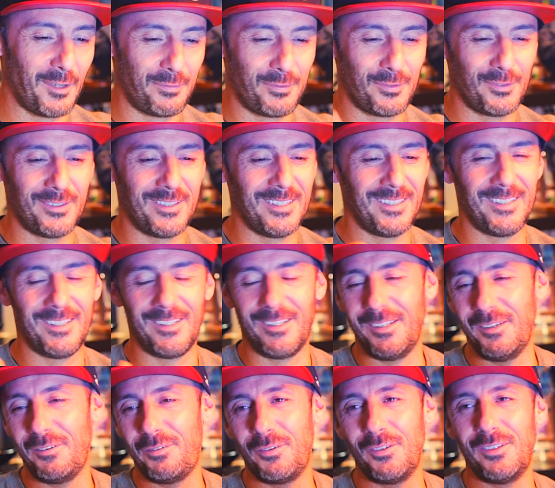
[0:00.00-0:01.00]
If you
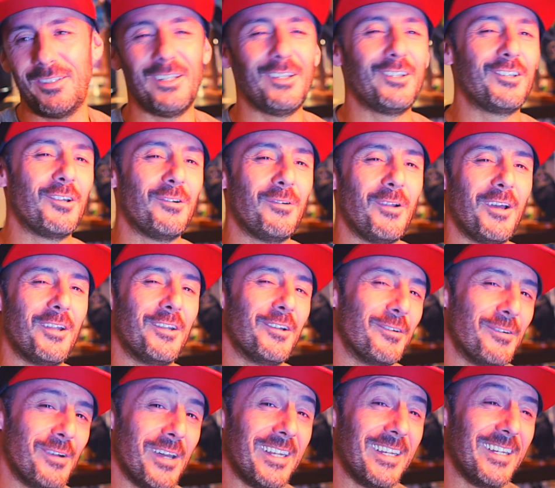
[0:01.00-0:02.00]
did your run
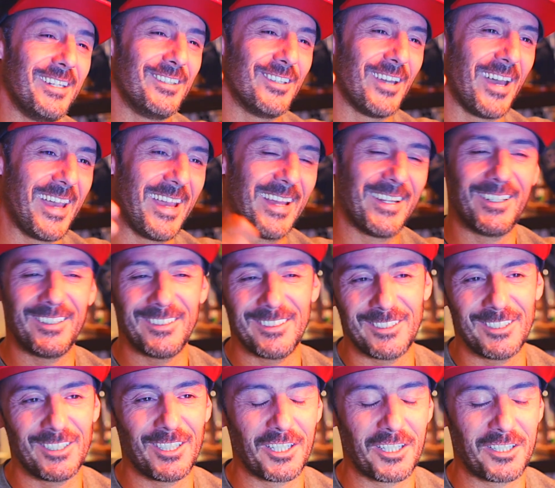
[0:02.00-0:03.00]
already in your head and you
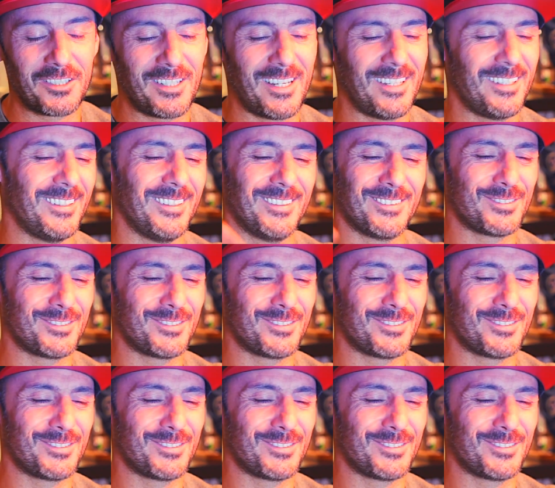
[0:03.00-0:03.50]
didn't crash,